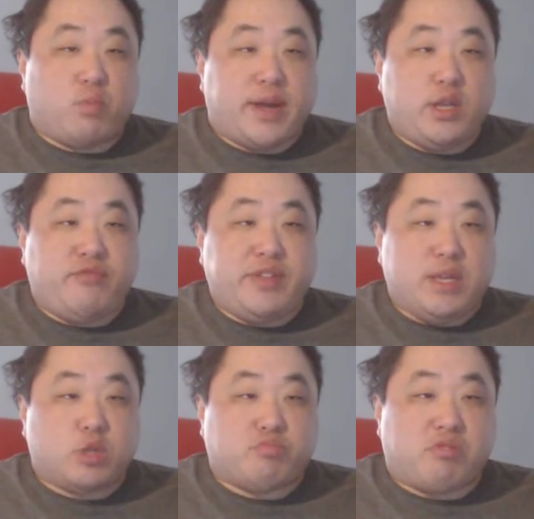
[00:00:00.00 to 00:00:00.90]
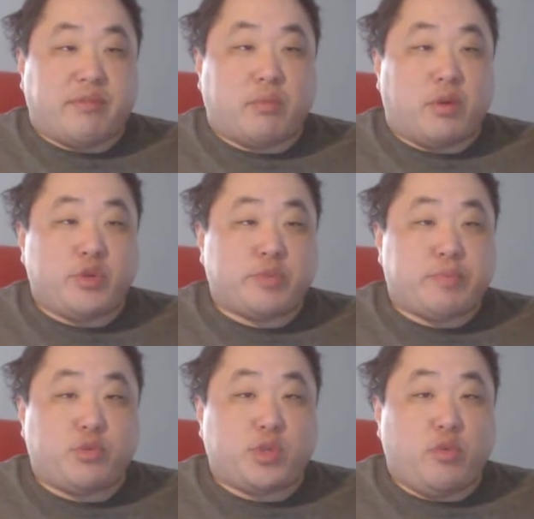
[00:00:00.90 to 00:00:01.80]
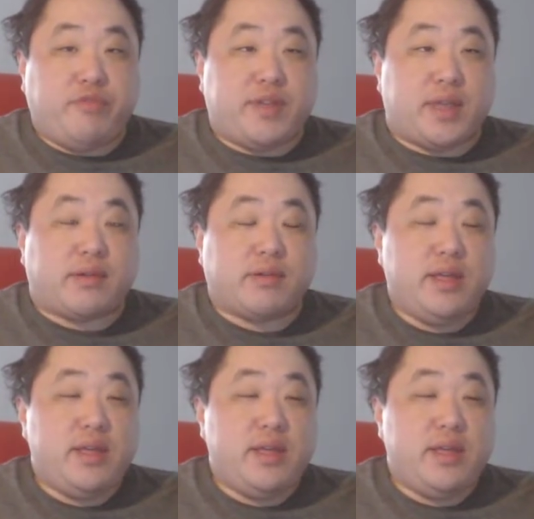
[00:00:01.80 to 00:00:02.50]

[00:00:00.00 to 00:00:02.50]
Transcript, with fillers: Why your videos private? Why don't you just post the whole thing?